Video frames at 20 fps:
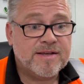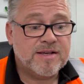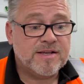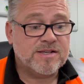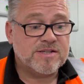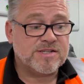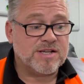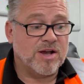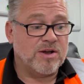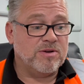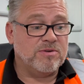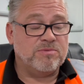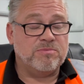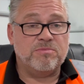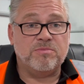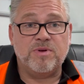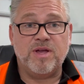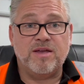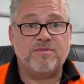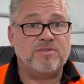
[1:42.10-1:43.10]
So
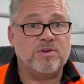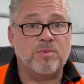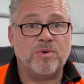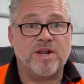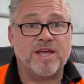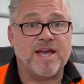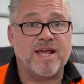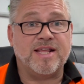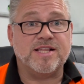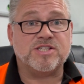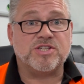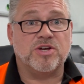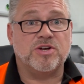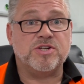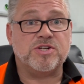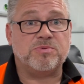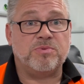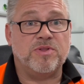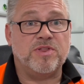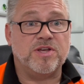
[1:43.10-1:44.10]
if you want to get in
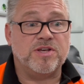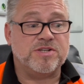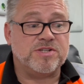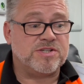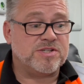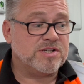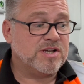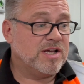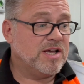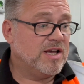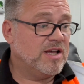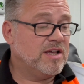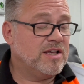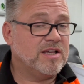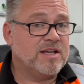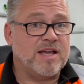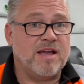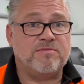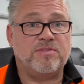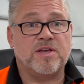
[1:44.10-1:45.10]
touch with us,
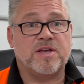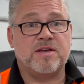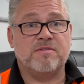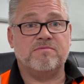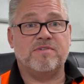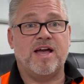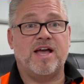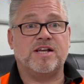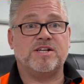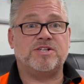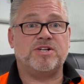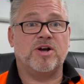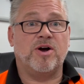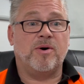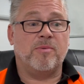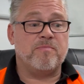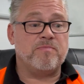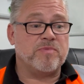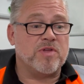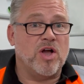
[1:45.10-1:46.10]
give the Conveyor
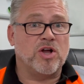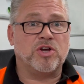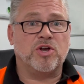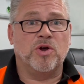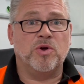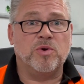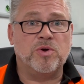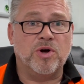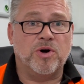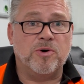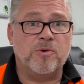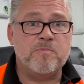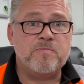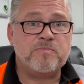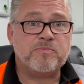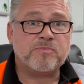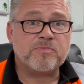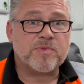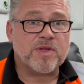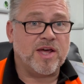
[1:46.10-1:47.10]
Shop a Google
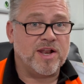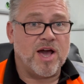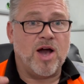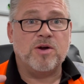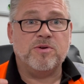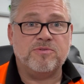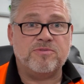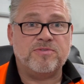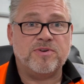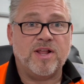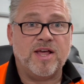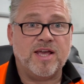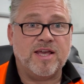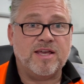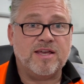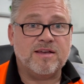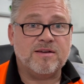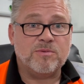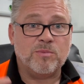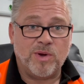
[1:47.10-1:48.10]
and
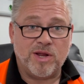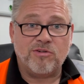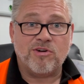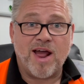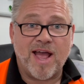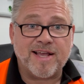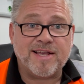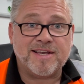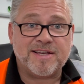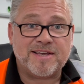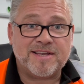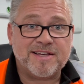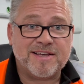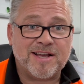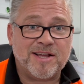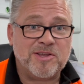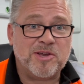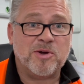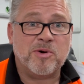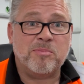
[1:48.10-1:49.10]
hopefully we rank
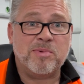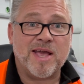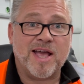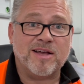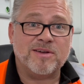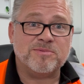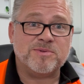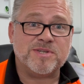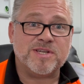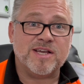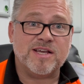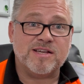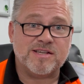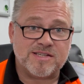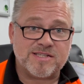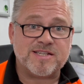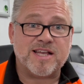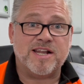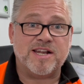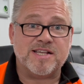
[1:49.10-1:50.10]
and you'll be able to
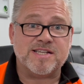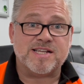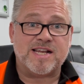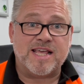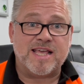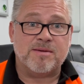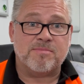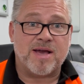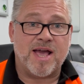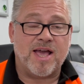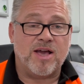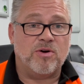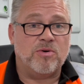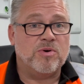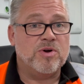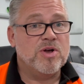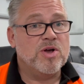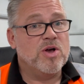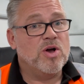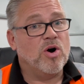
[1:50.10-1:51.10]
send us an email
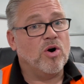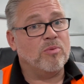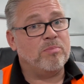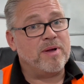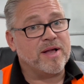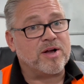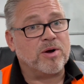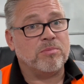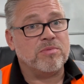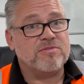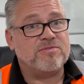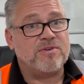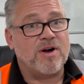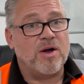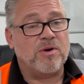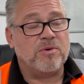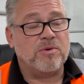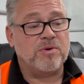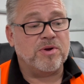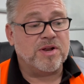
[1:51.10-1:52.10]
or pick up the
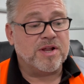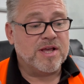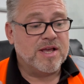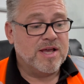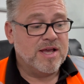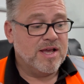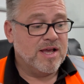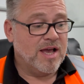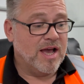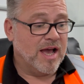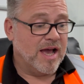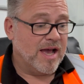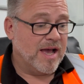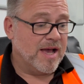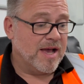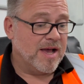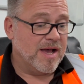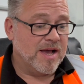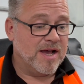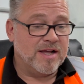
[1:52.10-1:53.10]
phone
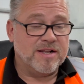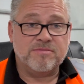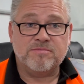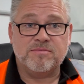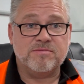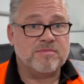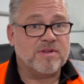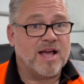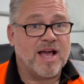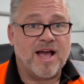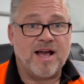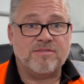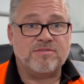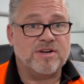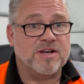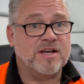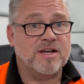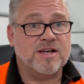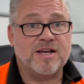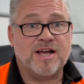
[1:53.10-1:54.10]
and have
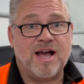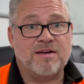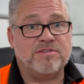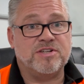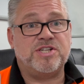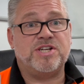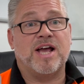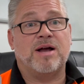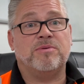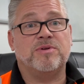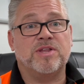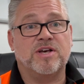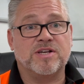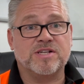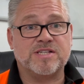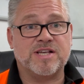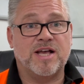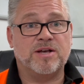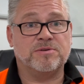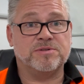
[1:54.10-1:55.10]
a chat with our
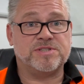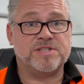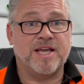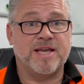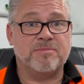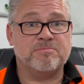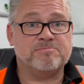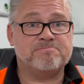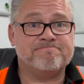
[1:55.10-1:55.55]
sales team.